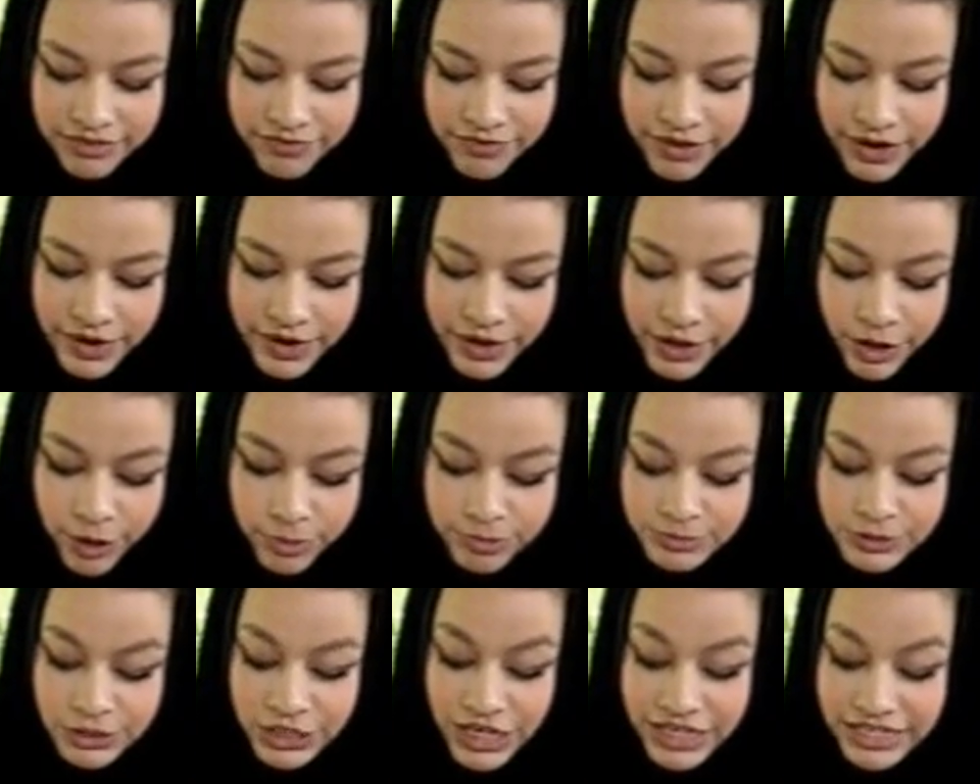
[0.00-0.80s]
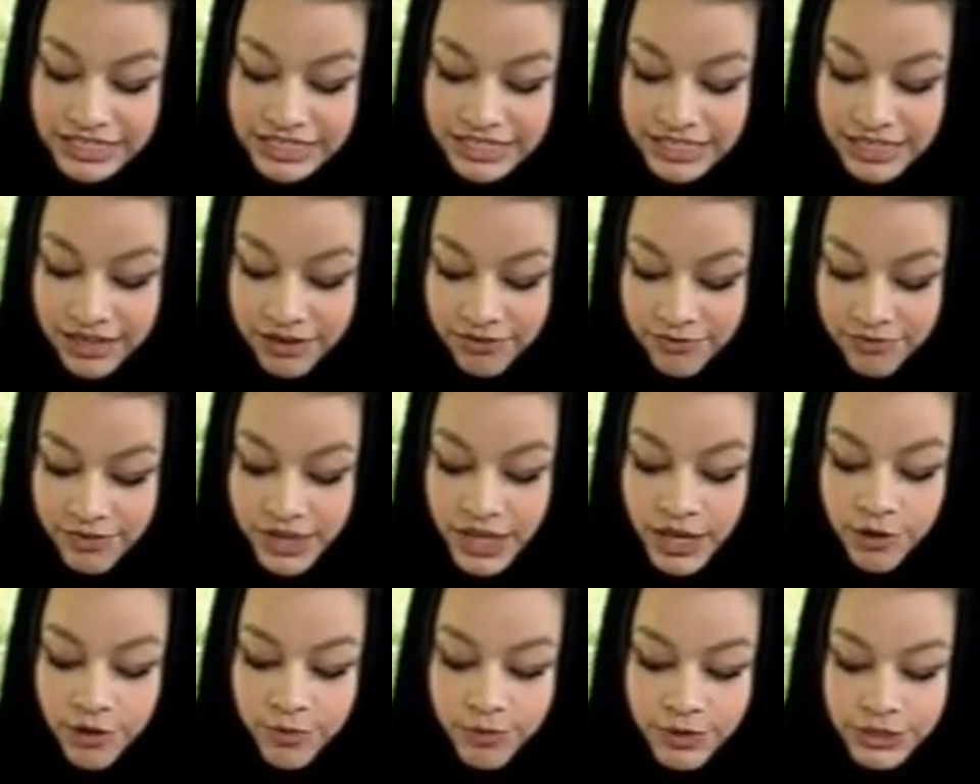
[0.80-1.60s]
very objective
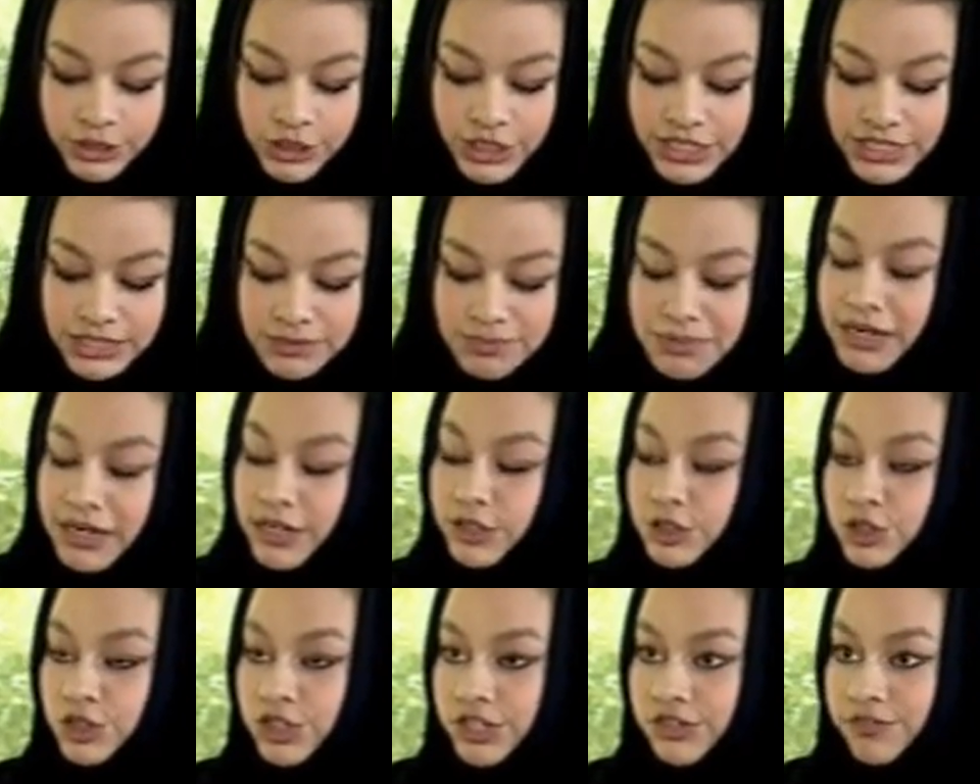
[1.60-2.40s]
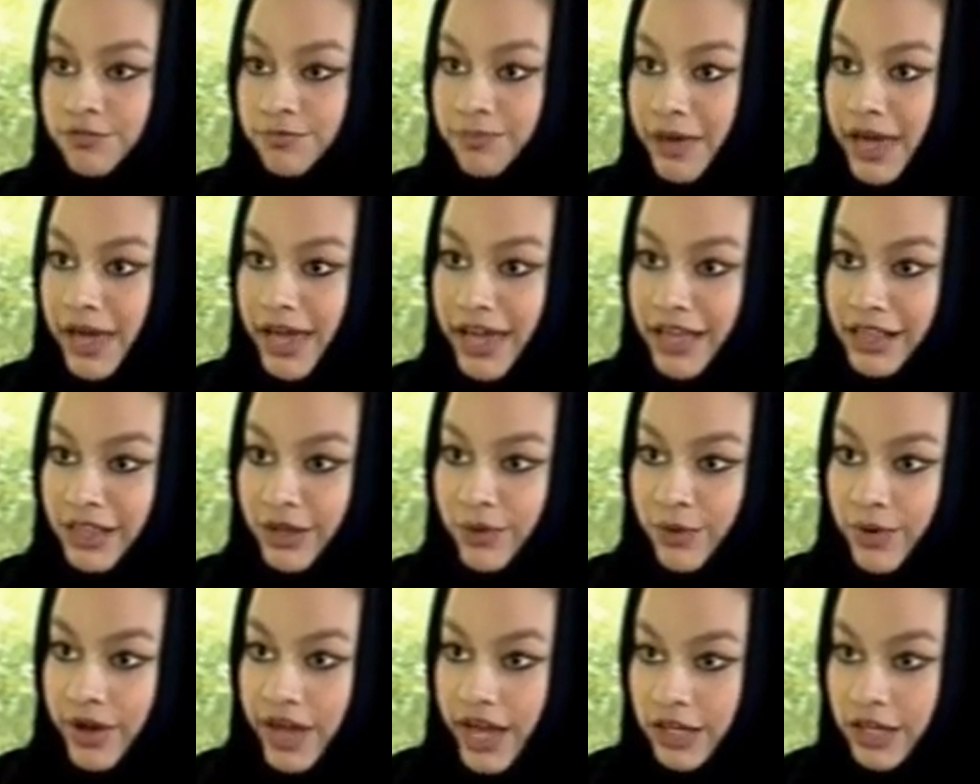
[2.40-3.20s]
which has been achieved by the
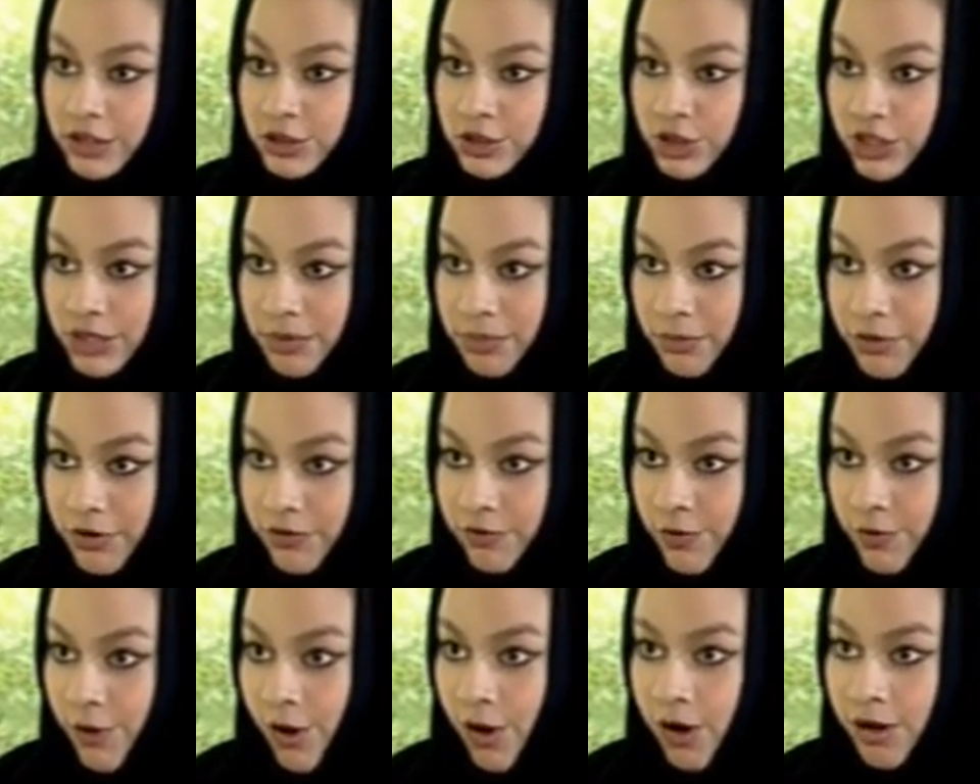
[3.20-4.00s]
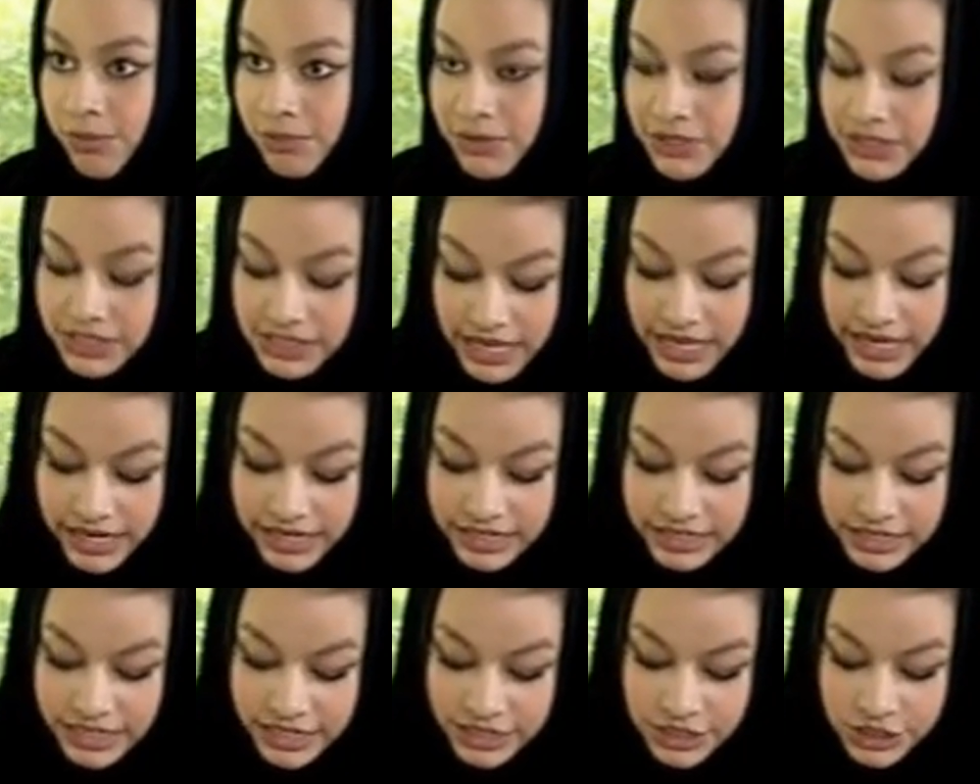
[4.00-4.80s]
Riyadh Chamber of Commerce and
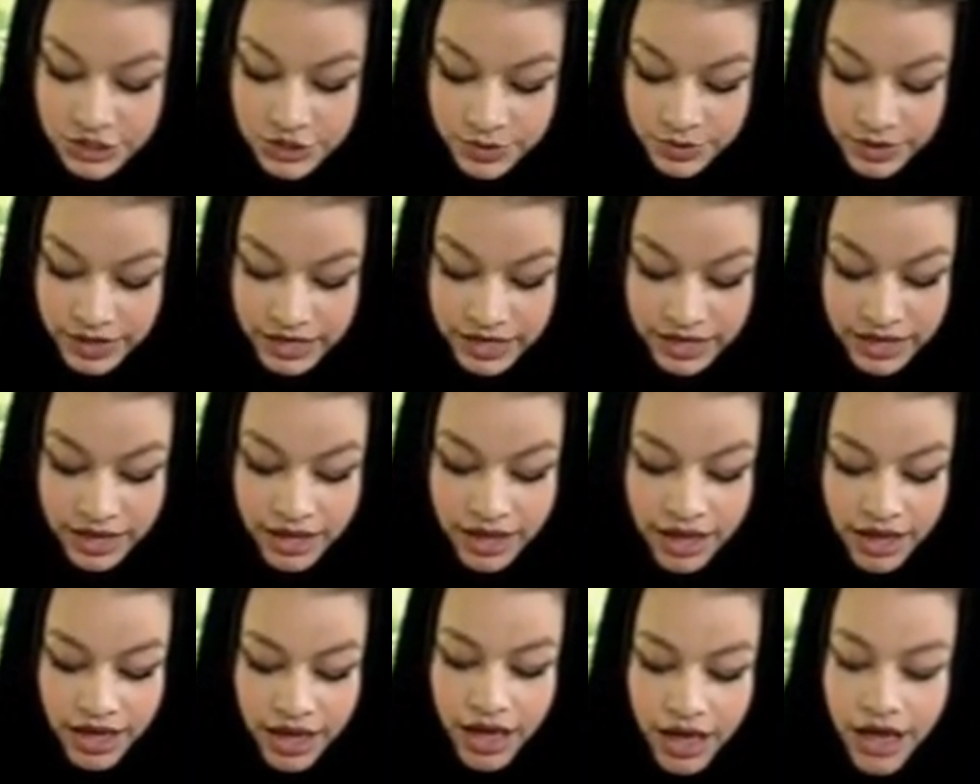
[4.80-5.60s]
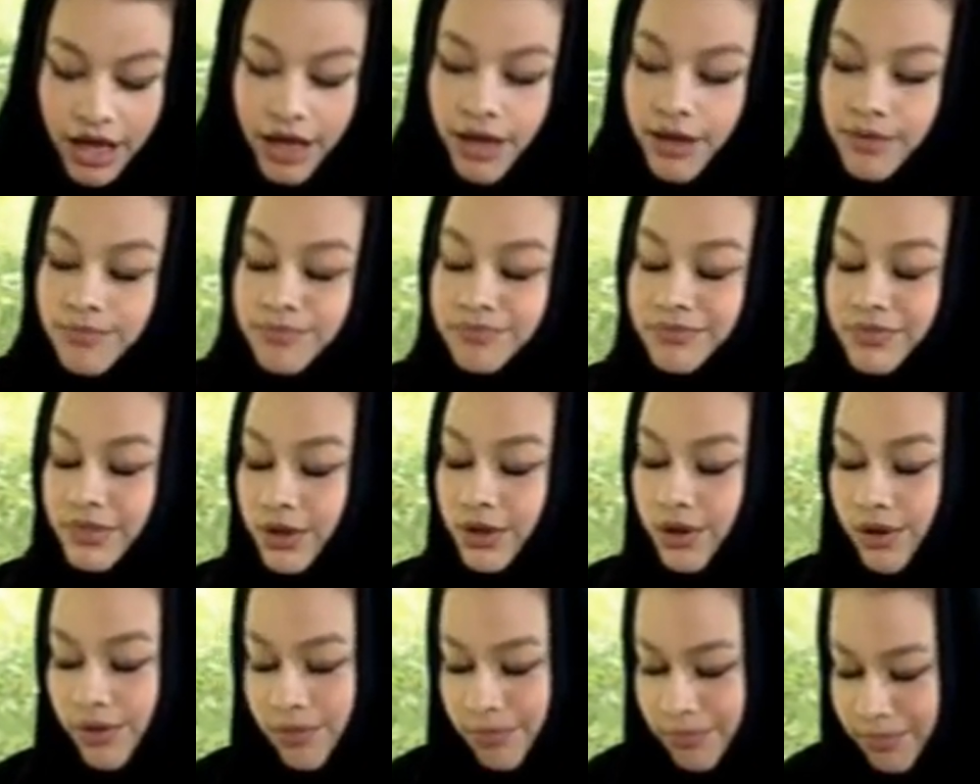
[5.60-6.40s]
Industry,
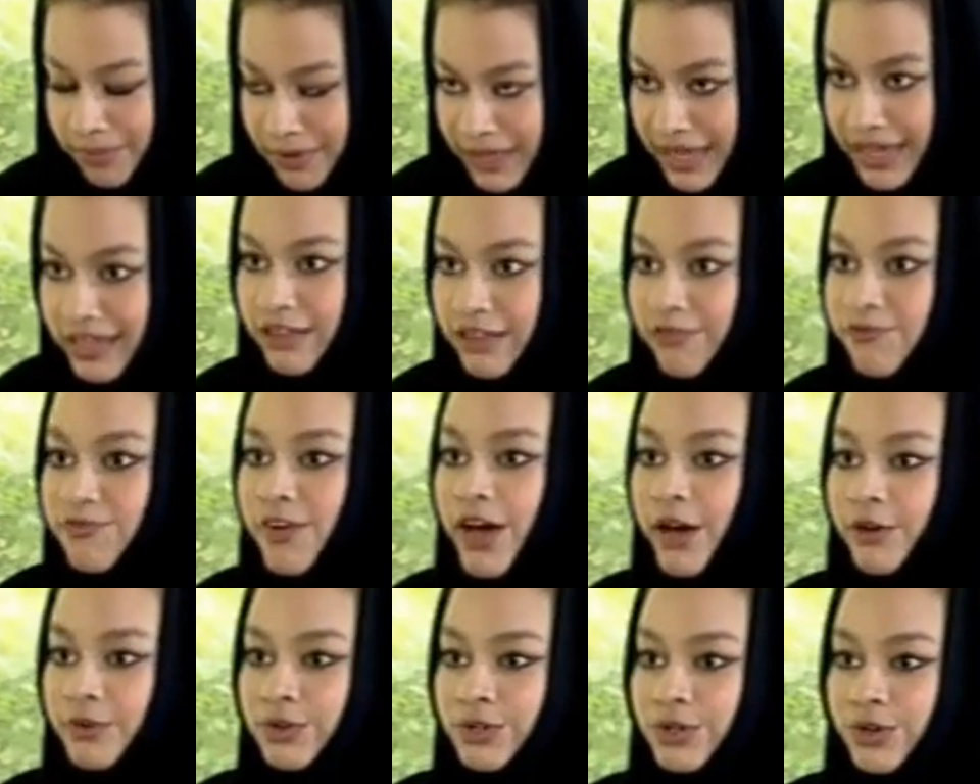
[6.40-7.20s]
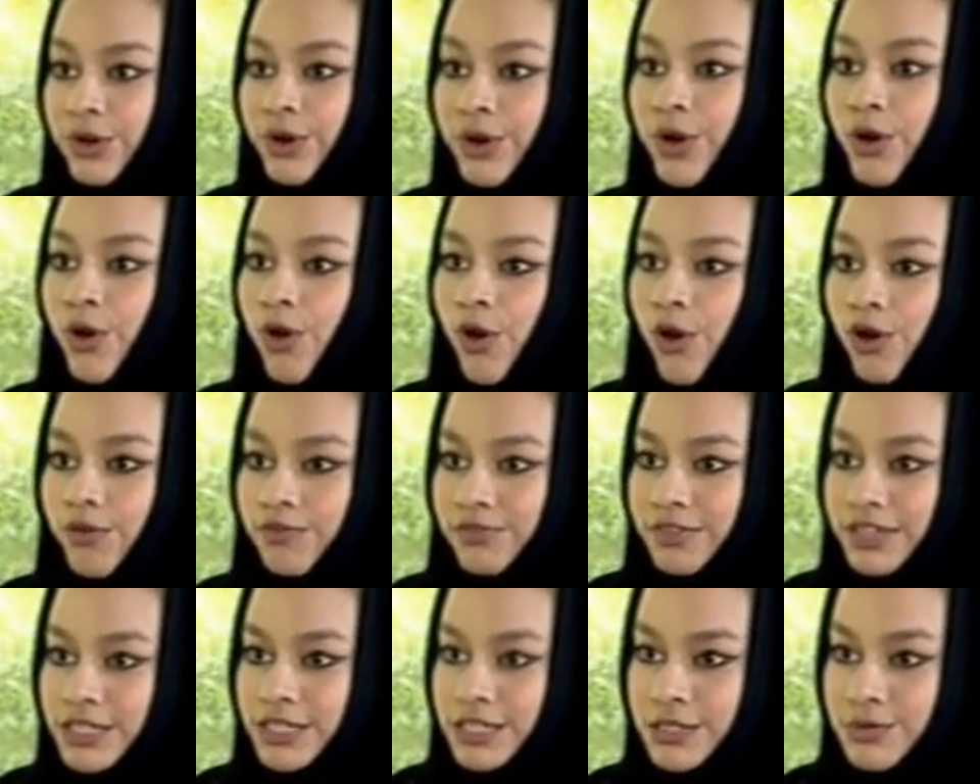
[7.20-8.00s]
being the founder of
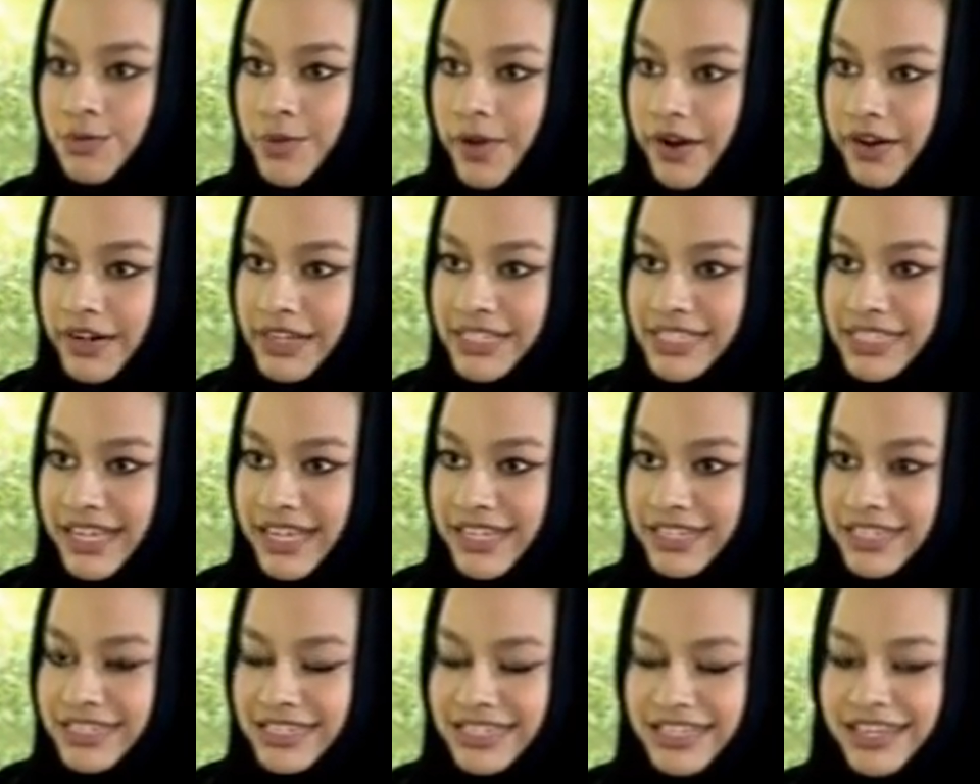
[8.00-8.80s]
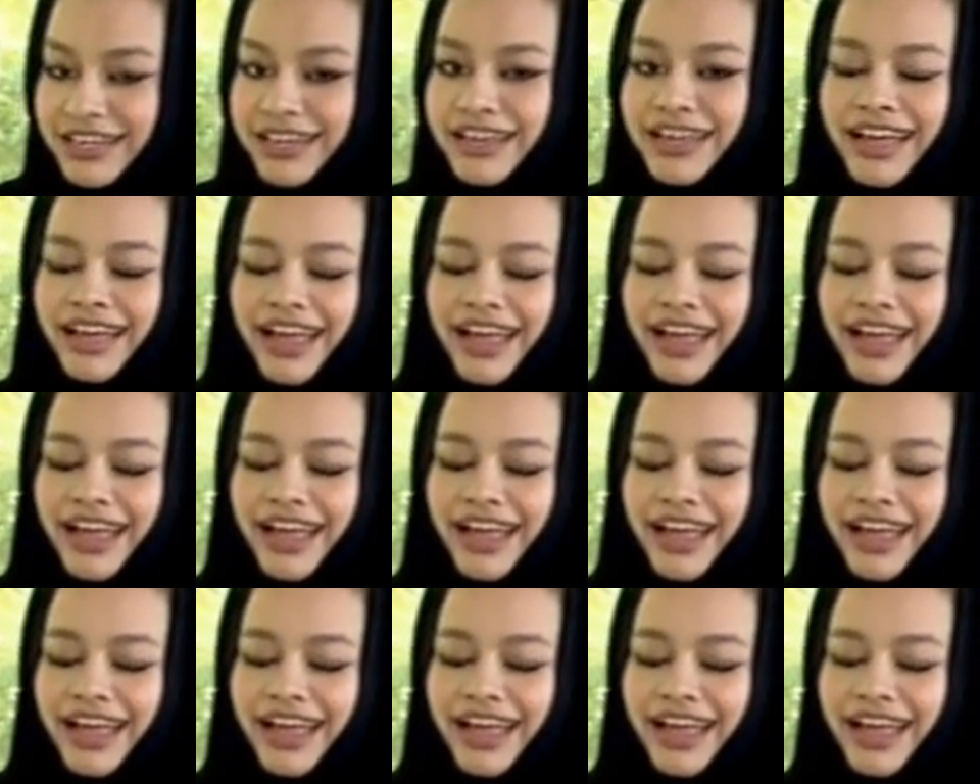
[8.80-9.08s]
this very center.